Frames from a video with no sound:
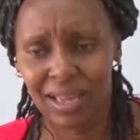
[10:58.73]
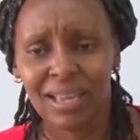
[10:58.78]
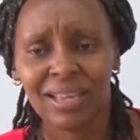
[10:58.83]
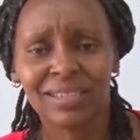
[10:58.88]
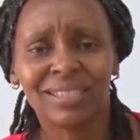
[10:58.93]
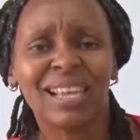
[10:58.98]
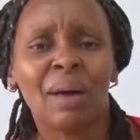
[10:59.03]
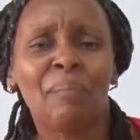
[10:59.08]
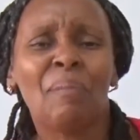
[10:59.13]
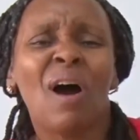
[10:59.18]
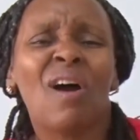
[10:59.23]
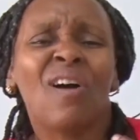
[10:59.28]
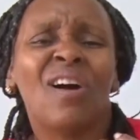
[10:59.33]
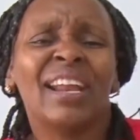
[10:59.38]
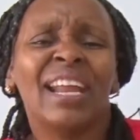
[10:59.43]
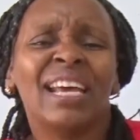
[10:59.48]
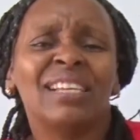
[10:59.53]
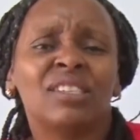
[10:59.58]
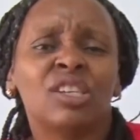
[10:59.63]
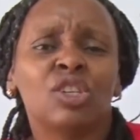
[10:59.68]
Some
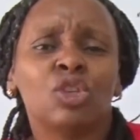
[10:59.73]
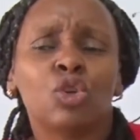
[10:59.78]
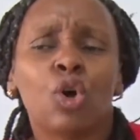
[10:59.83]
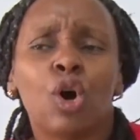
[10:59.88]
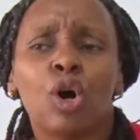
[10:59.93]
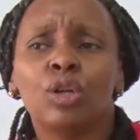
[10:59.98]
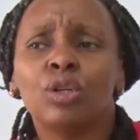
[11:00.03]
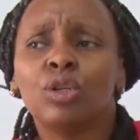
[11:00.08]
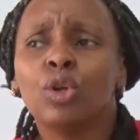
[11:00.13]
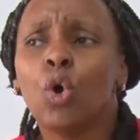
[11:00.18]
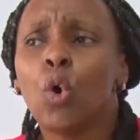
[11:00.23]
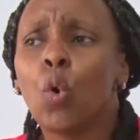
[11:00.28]
organization